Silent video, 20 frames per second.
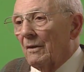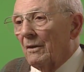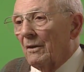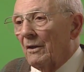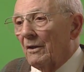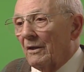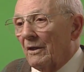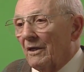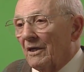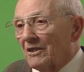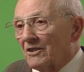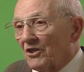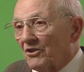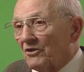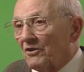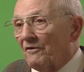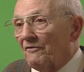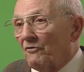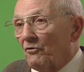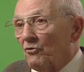the gaseous
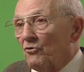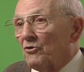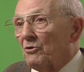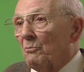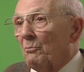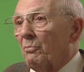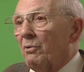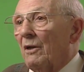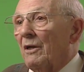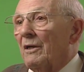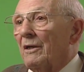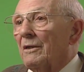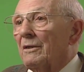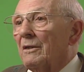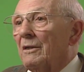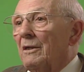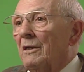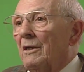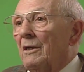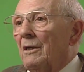diffusion plant.
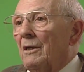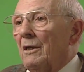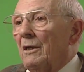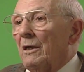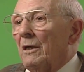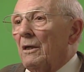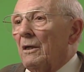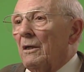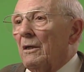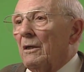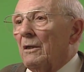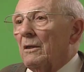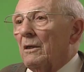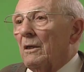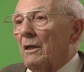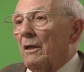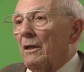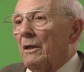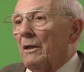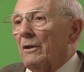
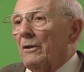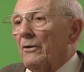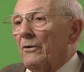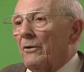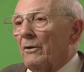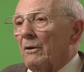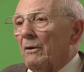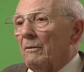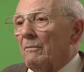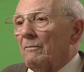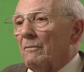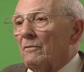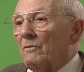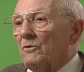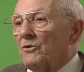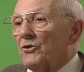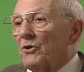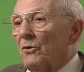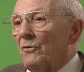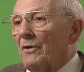And
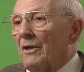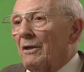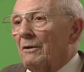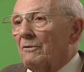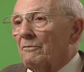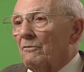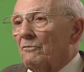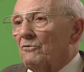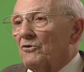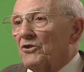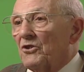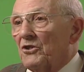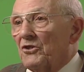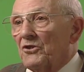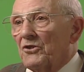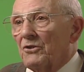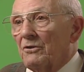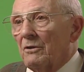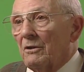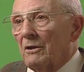so that was the
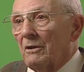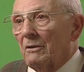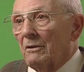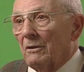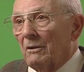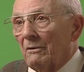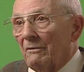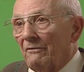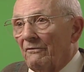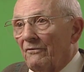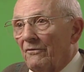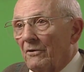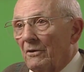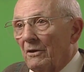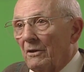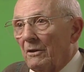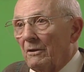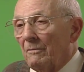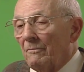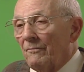start of
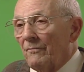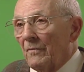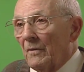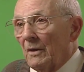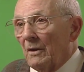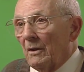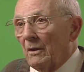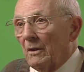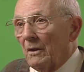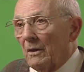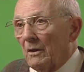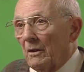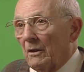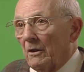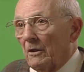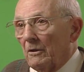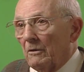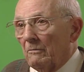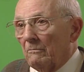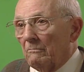the
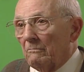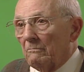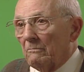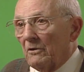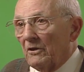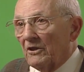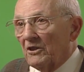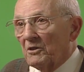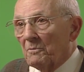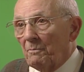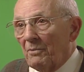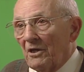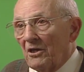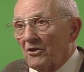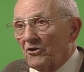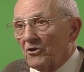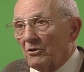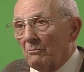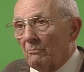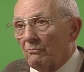
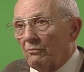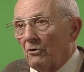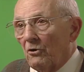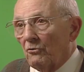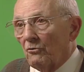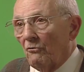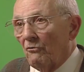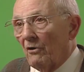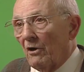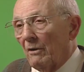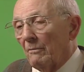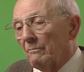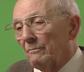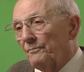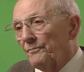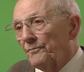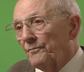expansion program.